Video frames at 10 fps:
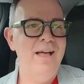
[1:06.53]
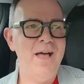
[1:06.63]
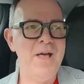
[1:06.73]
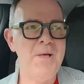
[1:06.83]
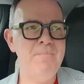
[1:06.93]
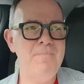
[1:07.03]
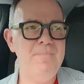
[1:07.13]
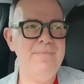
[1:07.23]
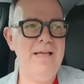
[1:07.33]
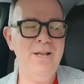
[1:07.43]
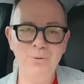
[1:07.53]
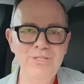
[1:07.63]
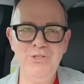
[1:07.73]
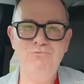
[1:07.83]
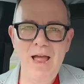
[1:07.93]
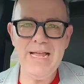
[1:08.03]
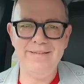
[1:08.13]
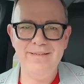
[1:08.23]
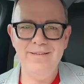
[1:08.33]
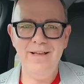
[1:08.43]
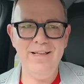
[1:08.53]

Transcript: And of course, it's red.